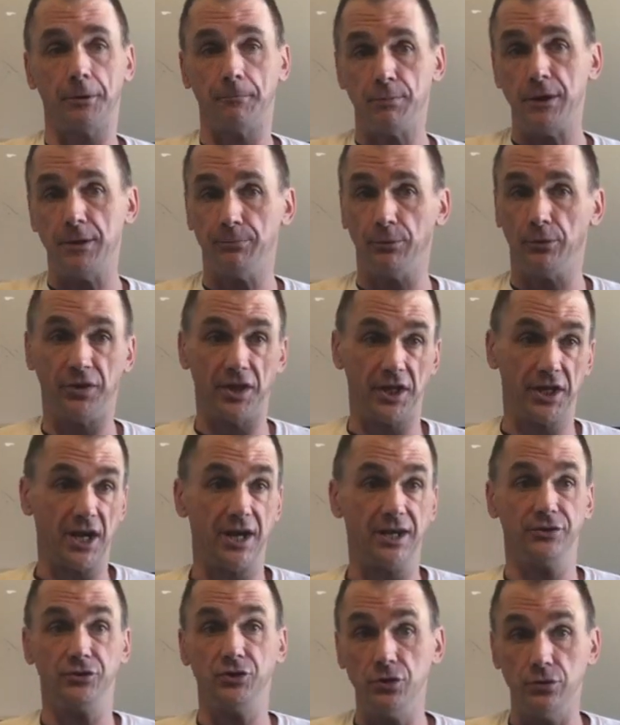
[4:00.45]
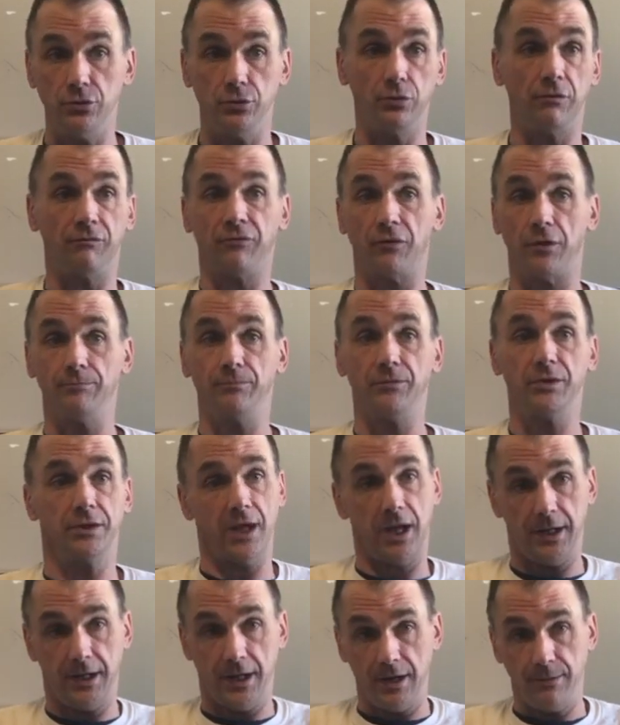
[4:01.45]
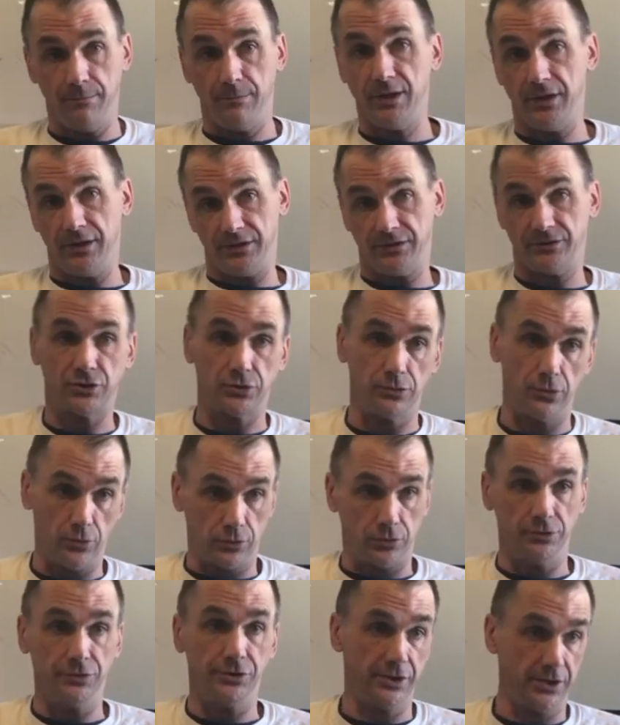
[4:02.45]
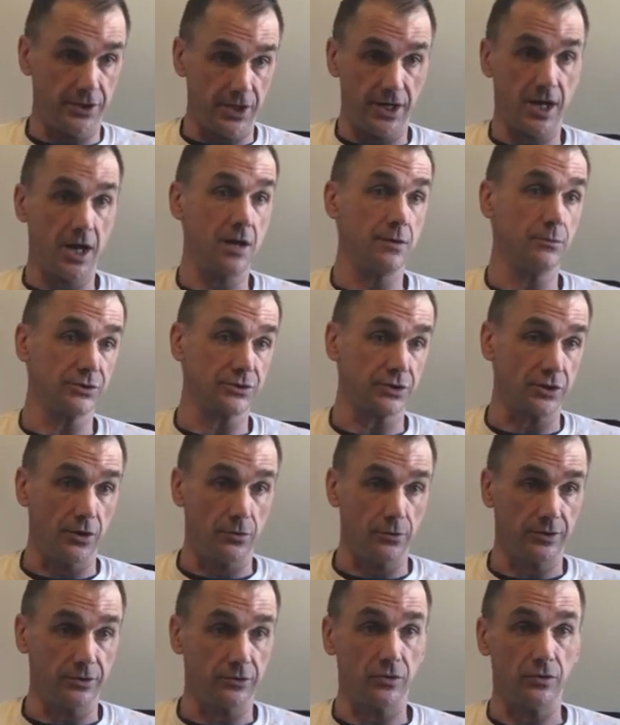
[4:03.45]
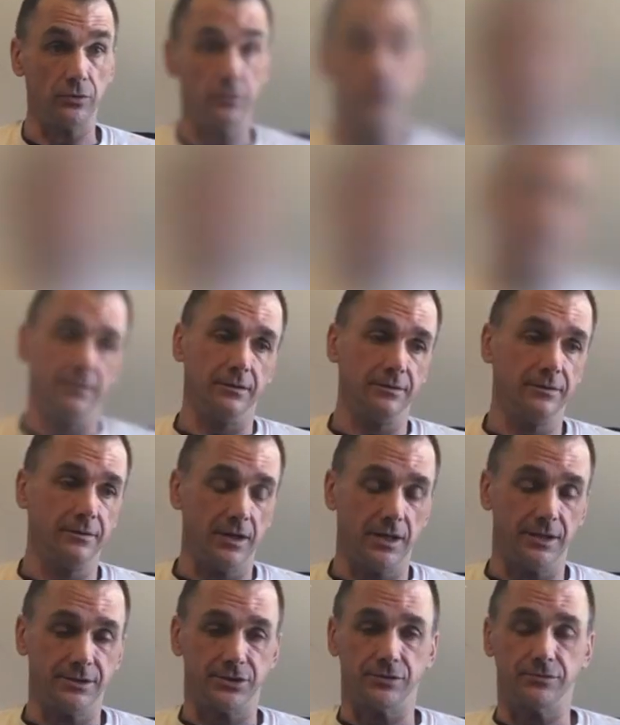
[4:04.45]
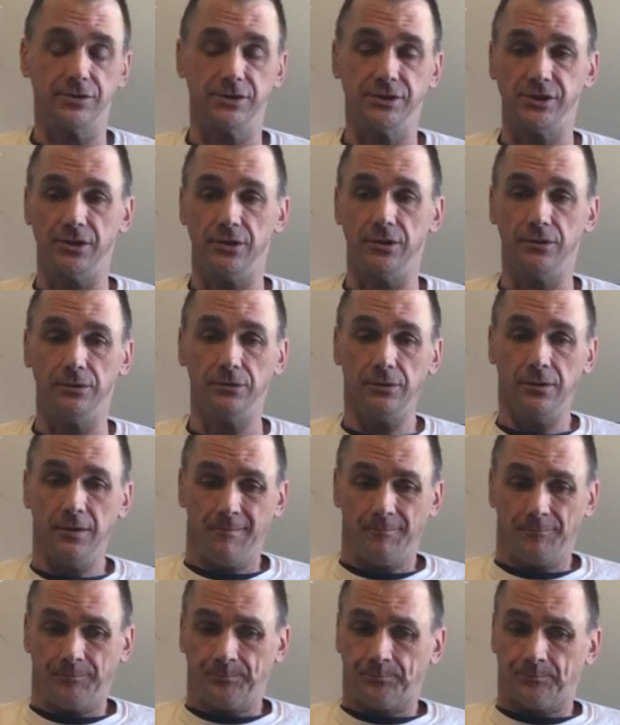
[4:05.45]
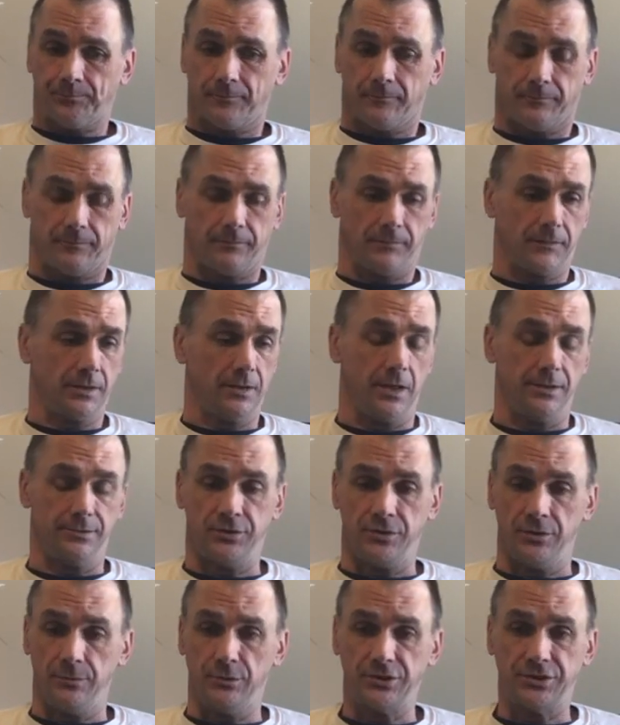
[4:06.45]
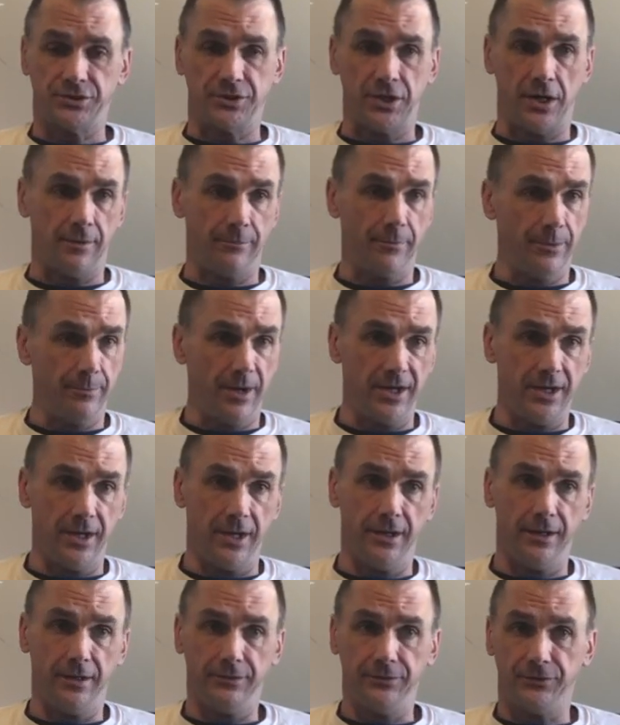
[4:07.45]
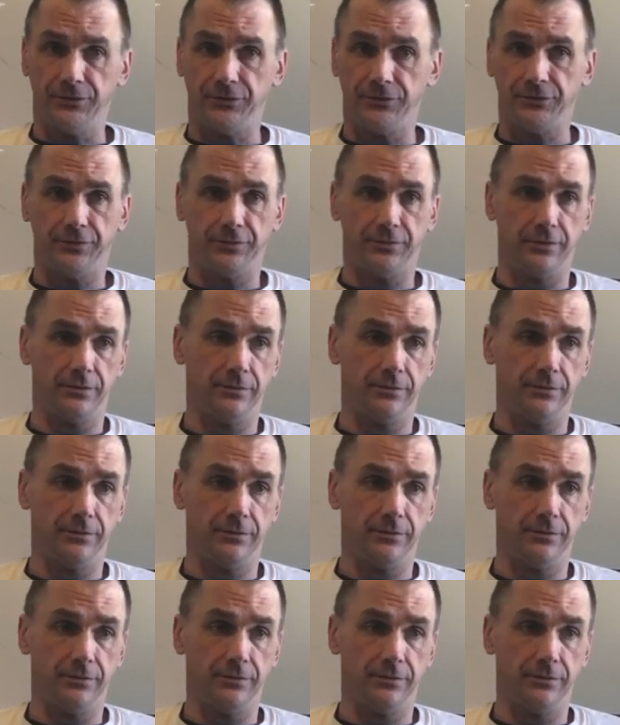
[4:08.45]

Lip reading: the people that I knew from the AA meetings locally that I was going to. As a result, I had too much time on my hands.